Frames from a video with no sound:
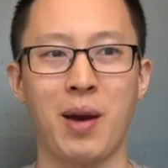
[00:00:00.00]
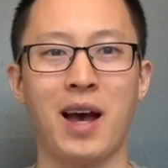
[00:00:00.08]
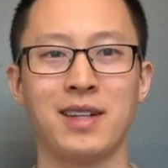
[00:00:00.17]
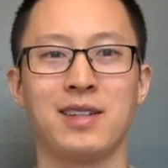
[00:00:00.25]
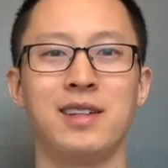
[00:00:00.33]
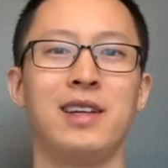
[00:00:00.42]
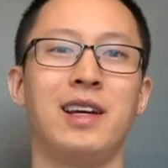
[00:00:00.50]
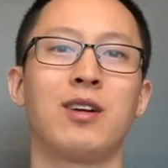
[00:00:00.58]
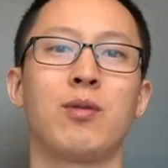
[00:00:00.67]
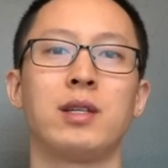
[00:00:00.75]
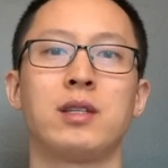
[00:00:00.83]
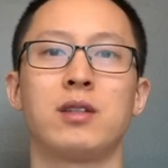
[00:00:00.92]
capacity
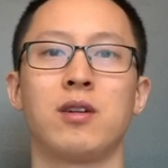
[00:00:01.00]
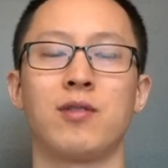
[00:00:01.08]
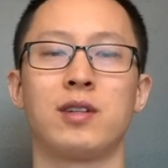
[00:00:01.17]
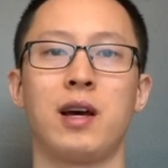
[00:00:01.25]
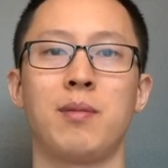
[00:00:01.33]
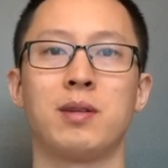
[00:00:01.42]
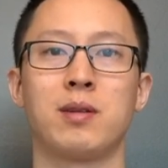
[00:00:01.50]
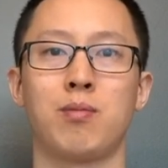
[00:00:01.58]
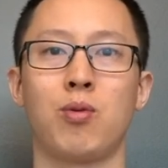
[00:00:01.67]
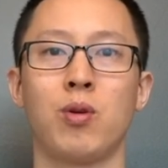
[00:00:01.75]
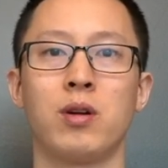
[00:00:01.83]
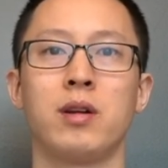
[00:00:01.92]
increases over time is
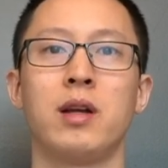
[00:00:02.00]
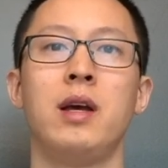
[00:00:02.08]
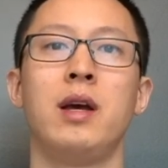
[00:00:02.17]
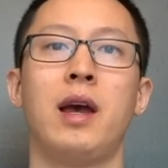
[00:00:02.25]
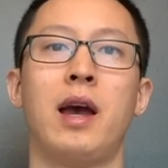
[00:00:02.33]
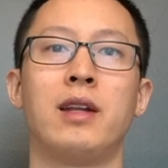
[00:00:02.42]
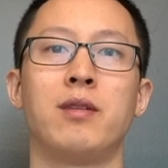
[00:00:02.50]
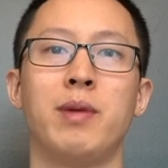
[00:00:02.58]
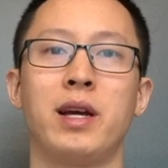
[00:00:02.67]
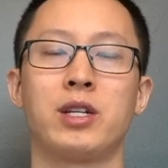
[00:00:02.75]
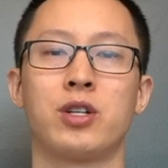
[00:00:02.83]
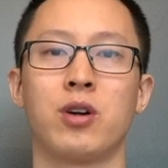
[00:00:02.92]
important, and to
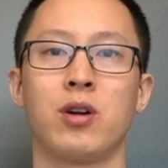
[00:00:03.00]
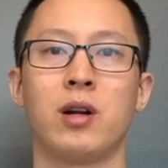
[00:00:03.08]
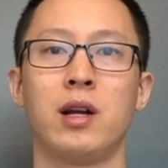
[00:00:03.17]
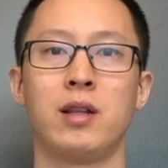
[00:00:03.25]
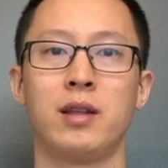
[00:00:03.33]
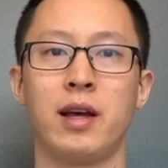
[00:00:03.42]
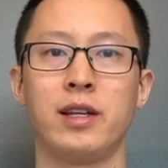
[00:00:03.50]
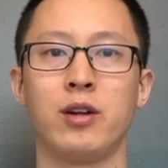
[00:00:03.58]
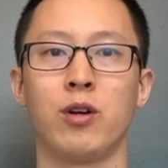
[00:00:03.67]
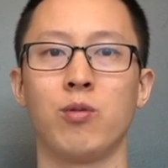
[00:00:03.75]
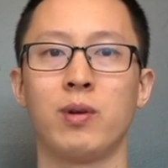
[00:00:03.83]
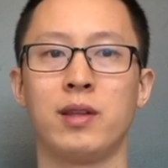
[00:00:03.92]
make sure that
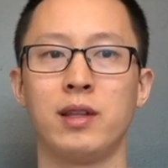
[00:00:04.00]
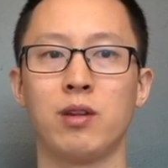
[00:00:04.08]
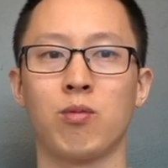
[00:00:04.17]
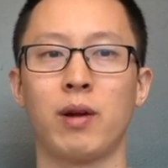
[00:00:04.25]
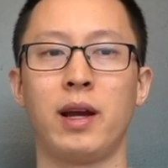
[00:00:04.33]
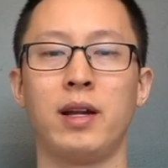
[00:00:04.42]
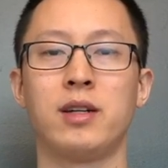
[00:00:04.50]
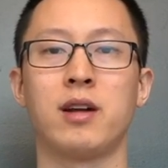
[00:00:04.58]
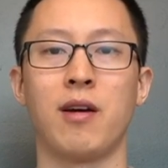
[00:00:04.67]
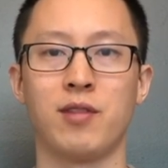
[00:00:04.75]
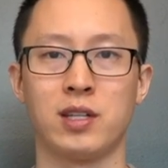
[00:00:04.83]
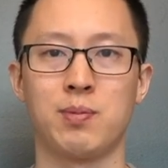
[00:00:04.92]
you're within the range
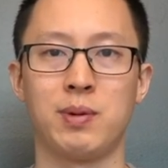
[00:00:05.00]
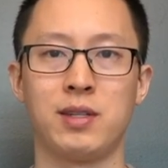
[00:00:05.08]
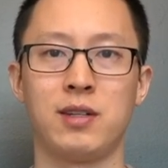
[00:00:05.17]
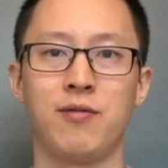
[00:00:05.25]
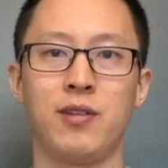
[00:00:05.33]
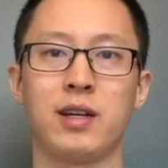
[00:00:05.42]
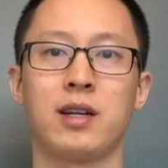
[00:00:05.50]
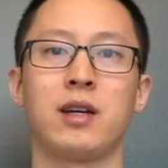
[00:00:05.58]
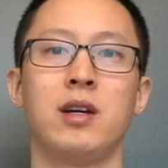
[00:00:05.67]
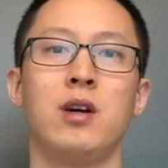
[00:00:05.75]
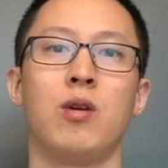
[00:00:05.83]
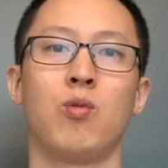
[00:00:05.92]
of the specific
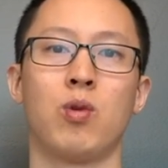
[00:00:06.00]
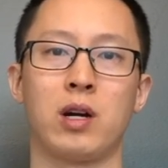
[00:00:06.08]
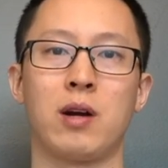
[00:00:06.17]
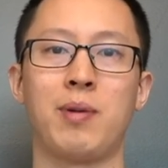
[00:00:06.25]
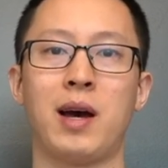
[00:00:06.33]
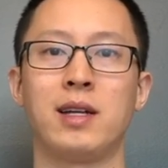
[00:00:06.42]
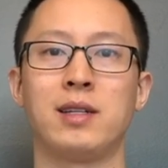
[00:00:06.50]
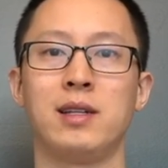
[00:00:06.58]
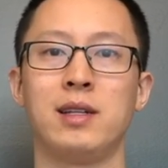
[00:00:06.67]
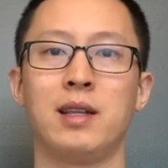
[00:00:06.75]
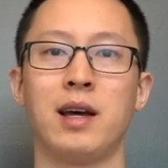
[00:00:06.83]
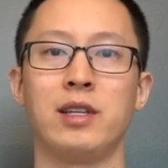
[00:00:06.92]
work
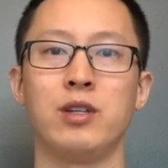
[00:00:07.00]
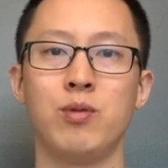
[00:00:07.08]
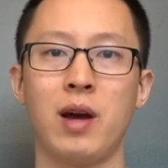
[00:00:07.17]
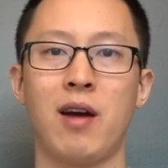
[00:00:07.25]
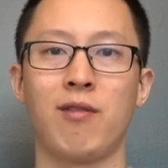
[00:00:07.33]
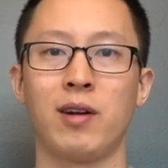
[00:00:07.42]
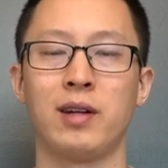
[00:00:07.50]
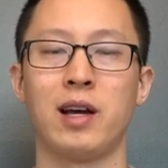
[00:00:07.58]
capacity that you have